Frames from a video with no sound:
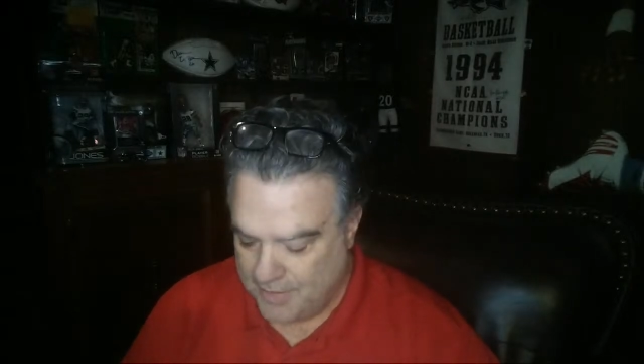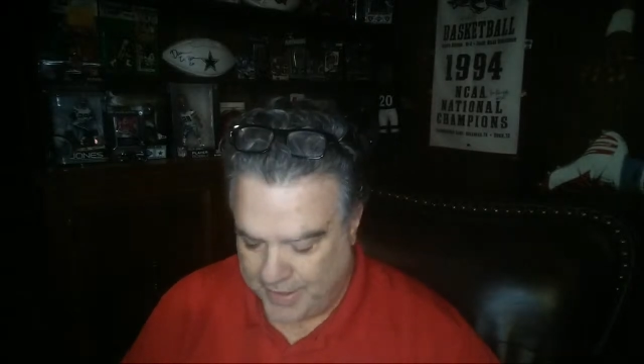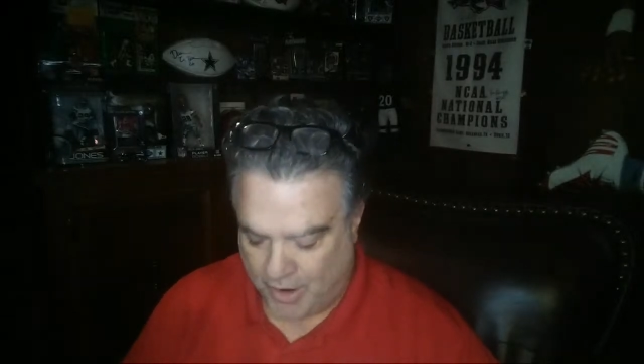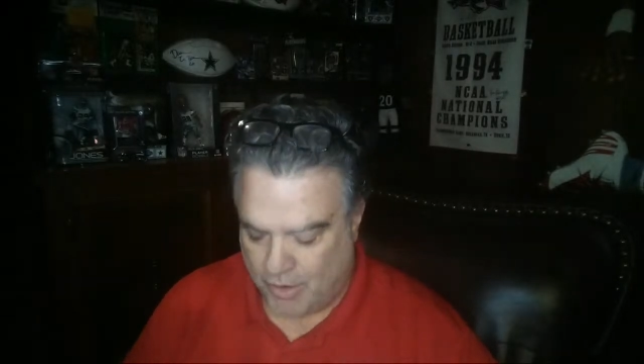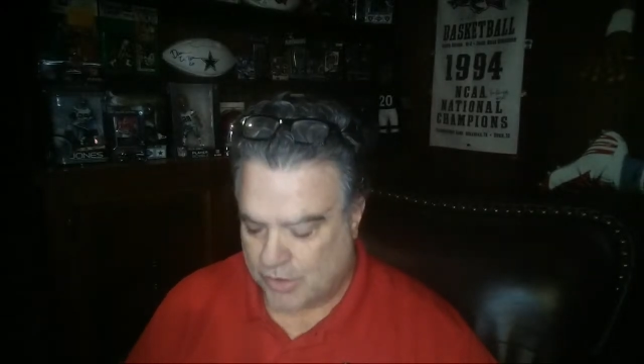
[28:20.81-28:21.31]

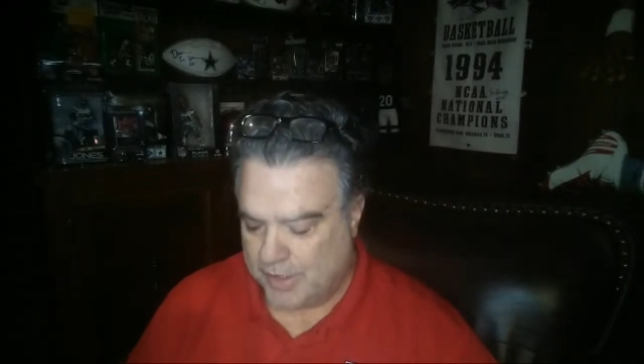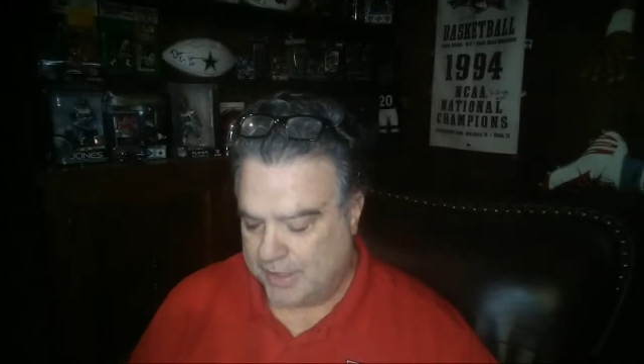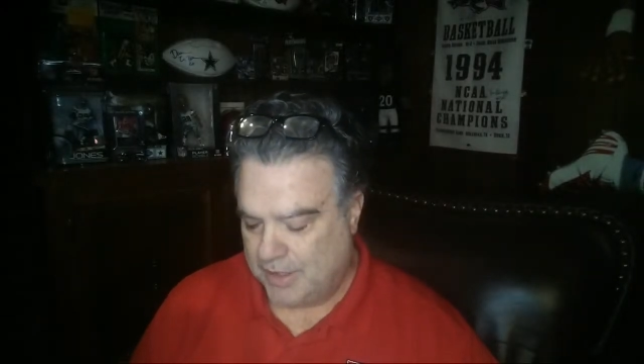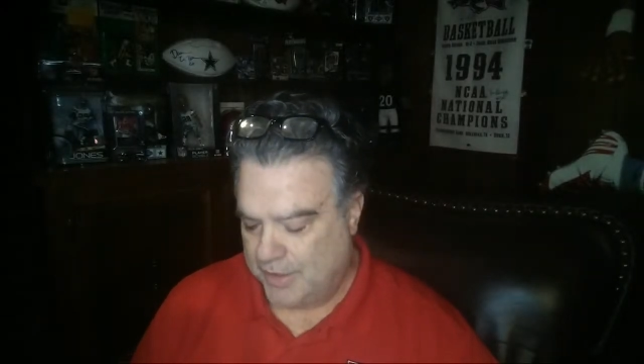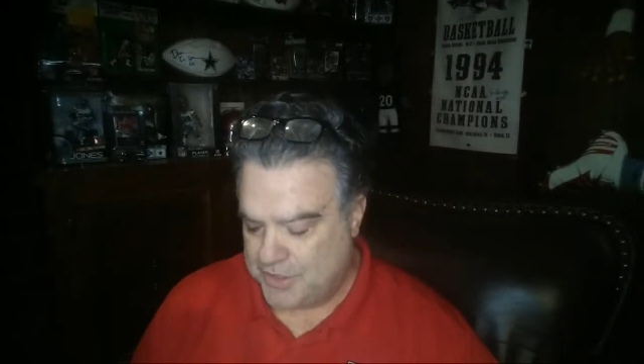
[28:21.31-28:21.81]
The article
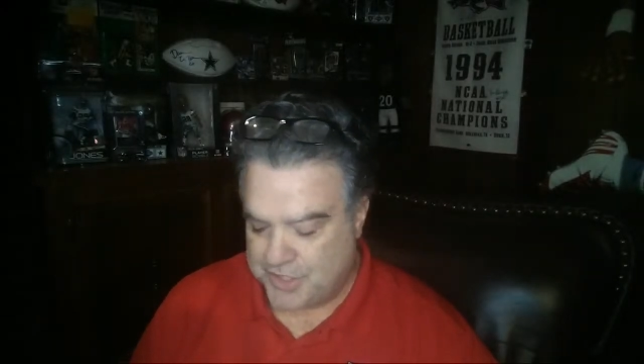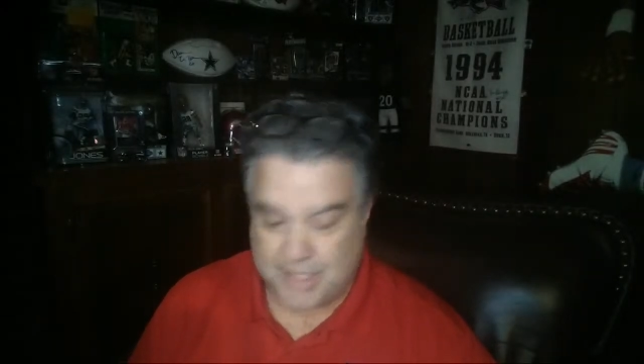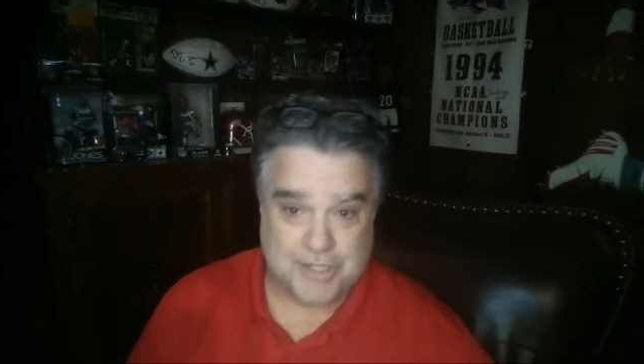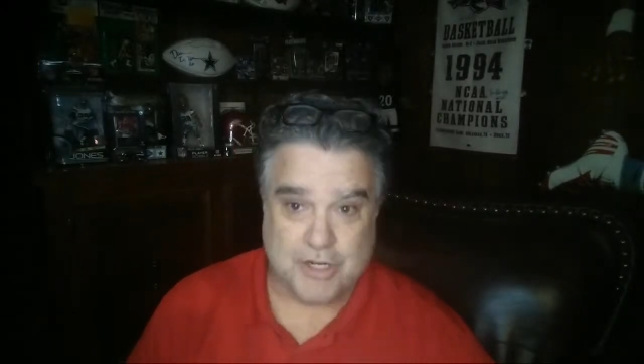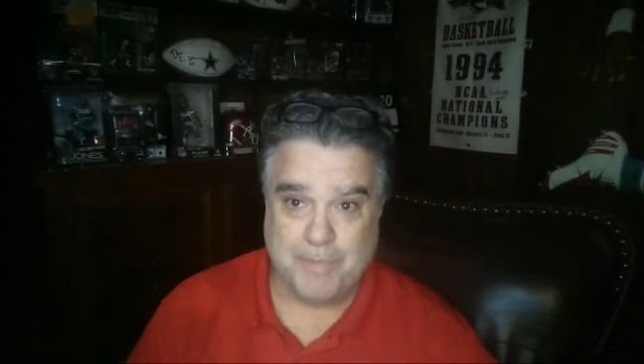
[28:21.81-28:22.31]
includes
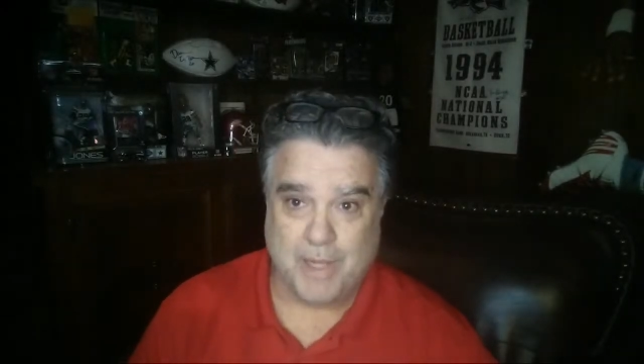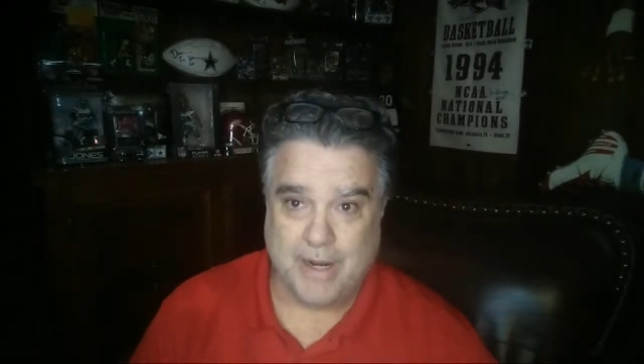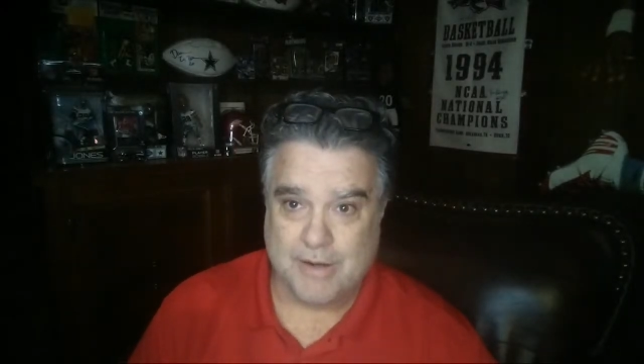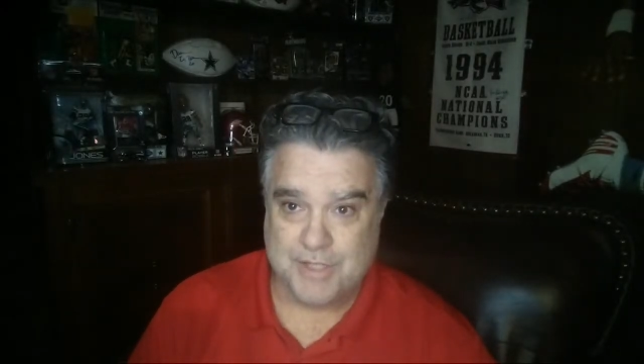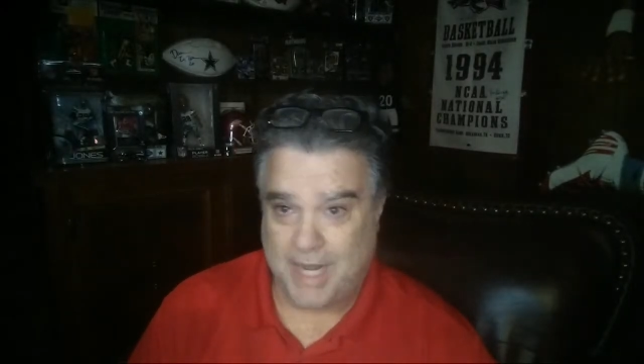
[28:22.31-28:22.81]
these two
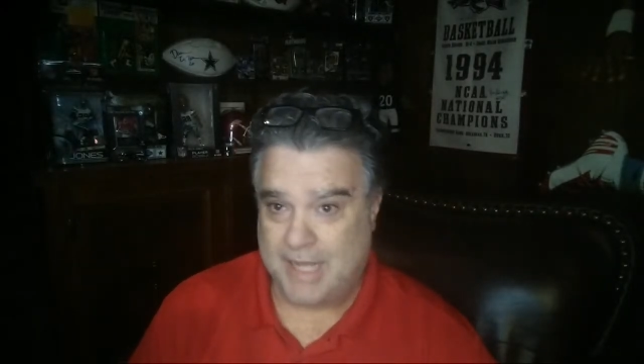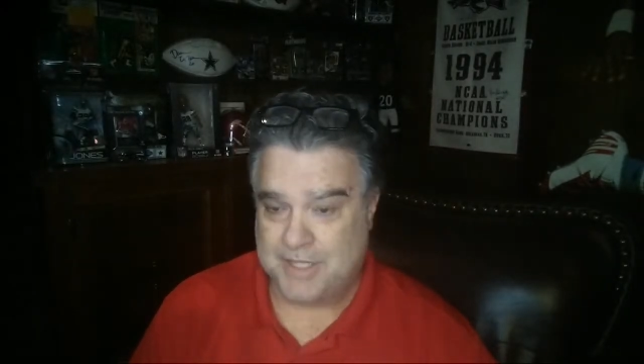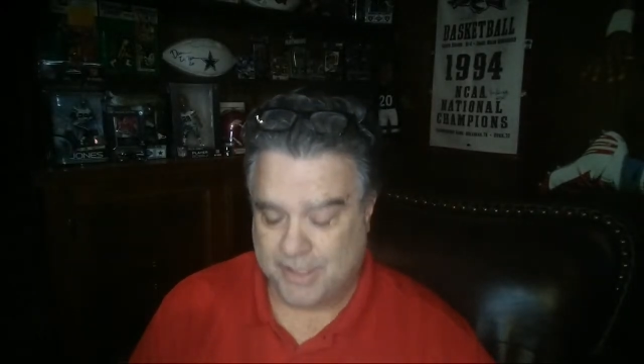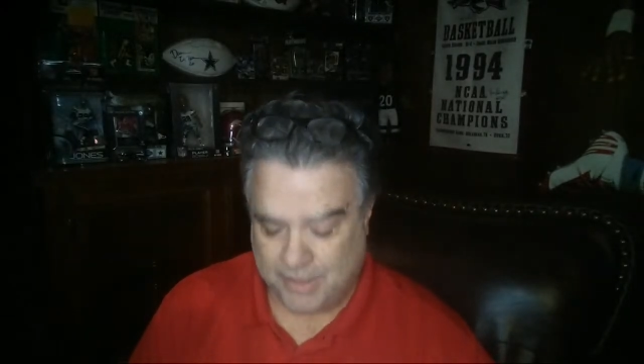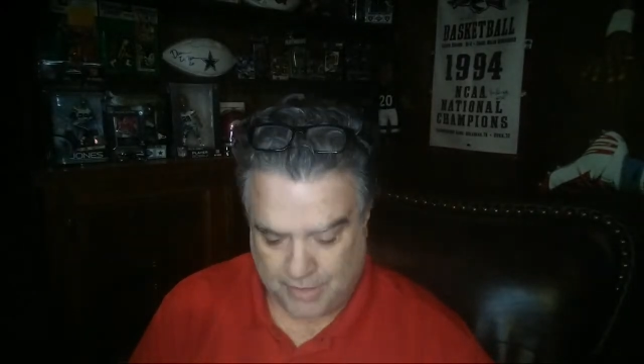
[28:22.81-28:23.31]
players and
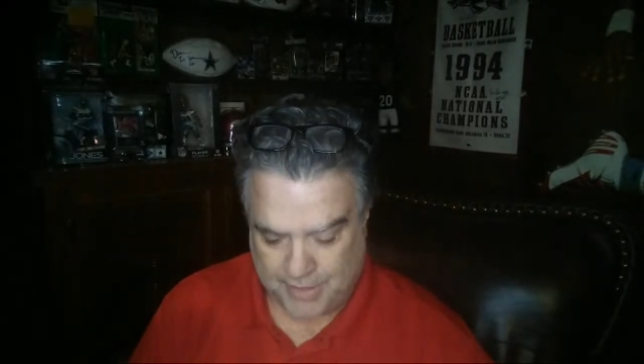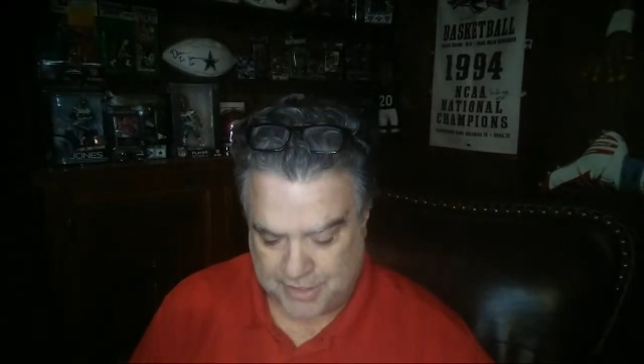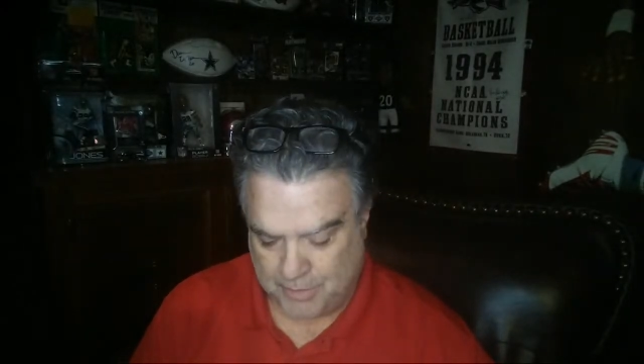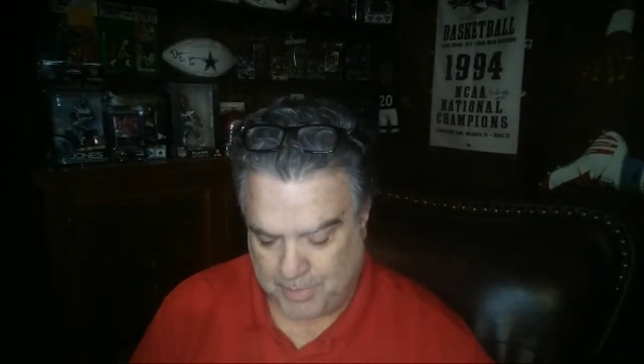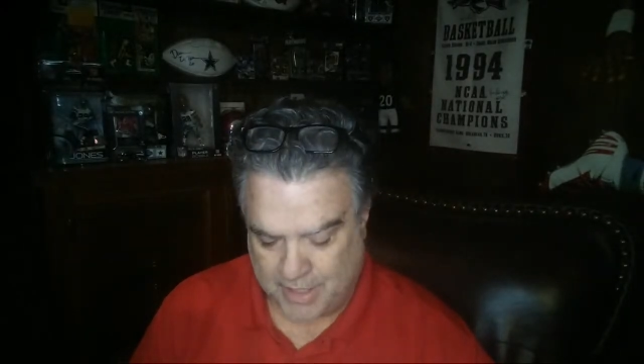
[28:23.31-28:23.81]
has included these
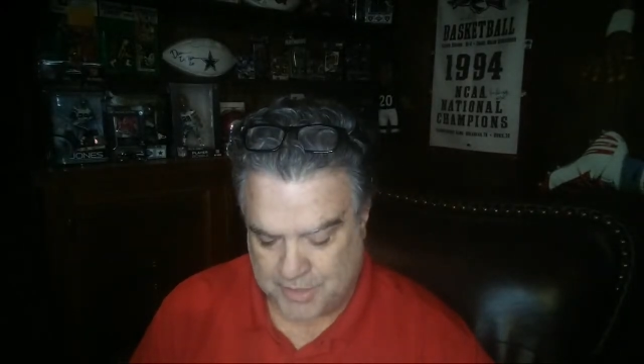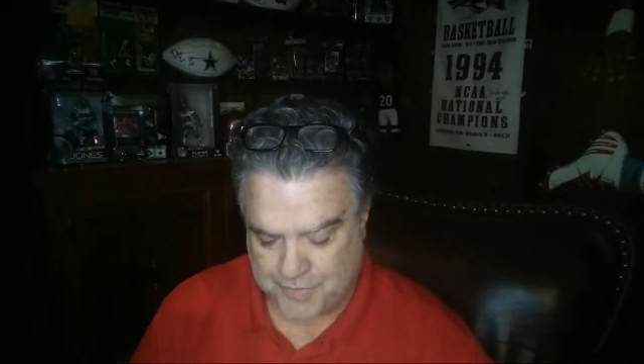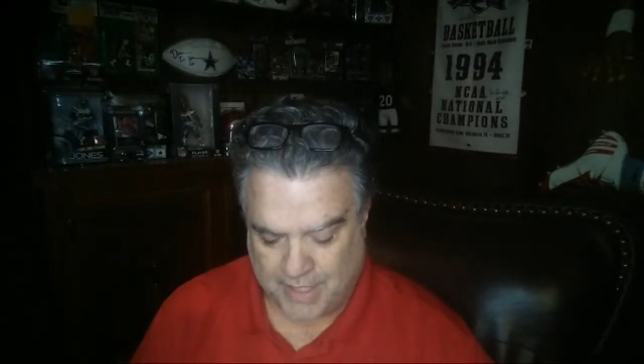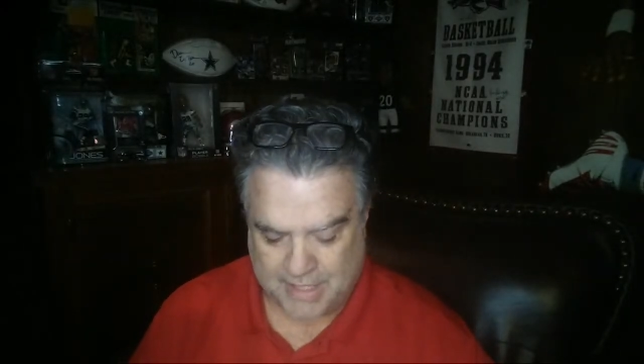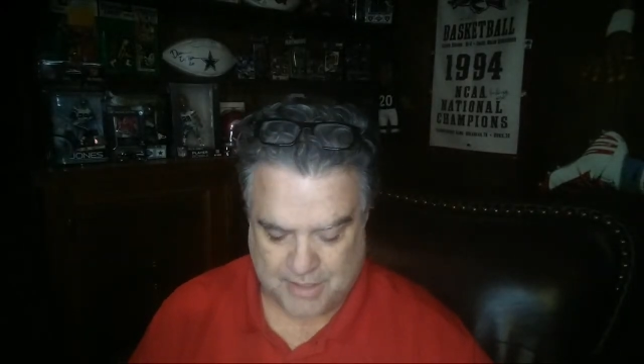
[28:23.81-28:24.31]
two players for
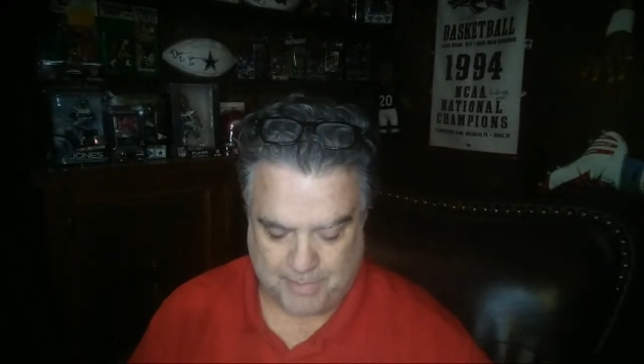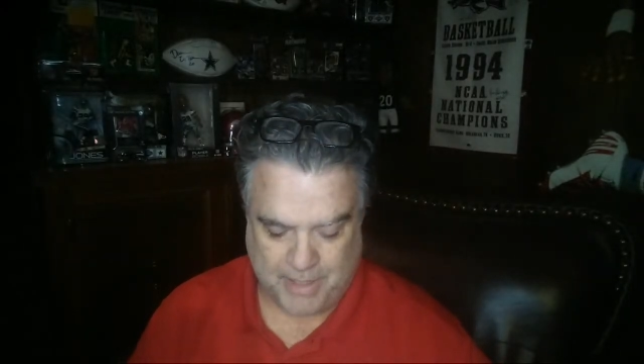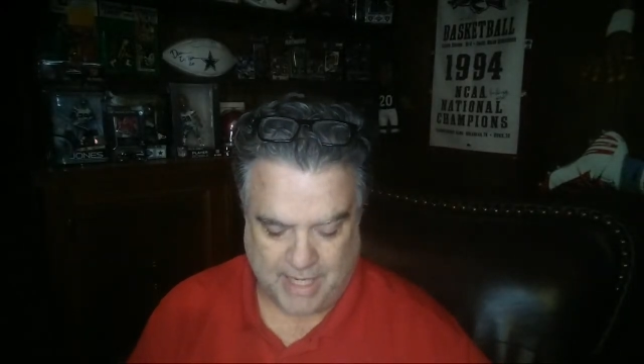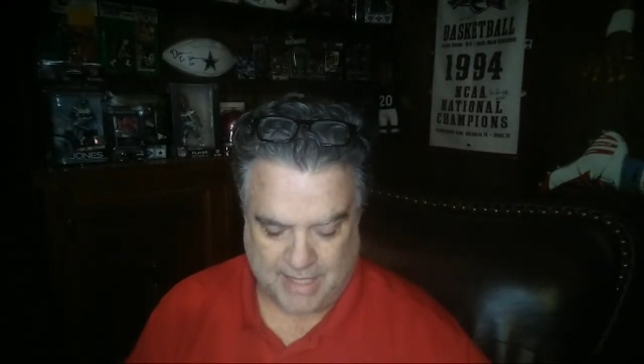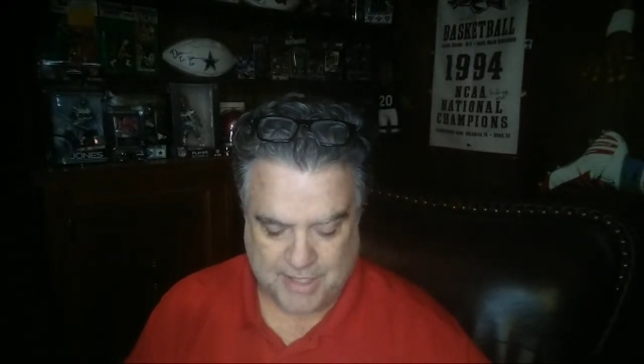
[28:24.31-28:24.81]
the last couple
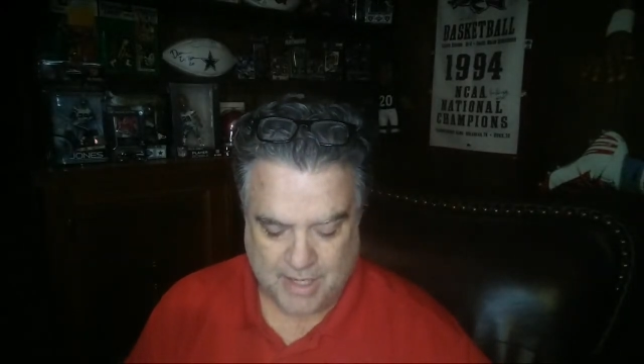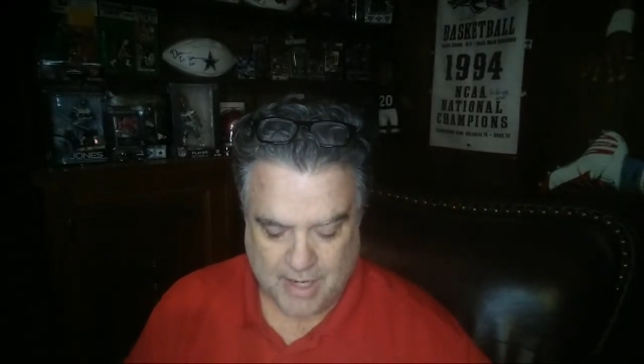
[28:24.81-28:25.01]
of days